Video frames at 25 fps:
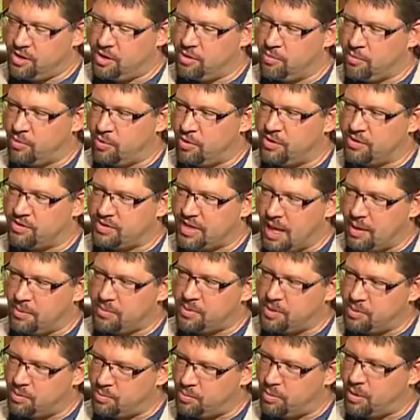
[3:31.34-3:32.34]
little more
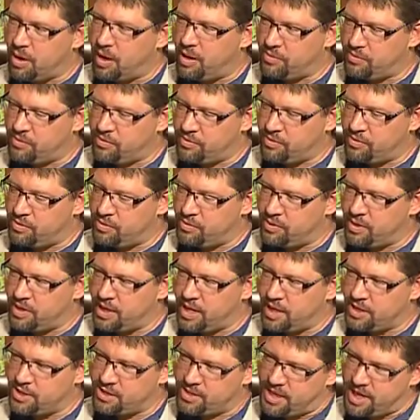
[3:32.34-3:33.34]
depth and breadth to
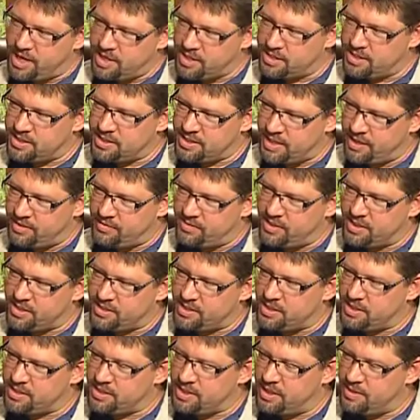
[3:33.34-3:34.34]
the education side of
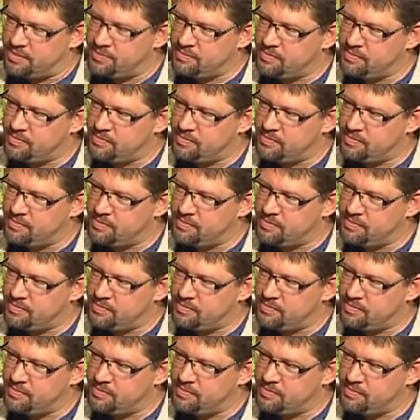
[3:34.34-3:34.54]
things, doesn't it?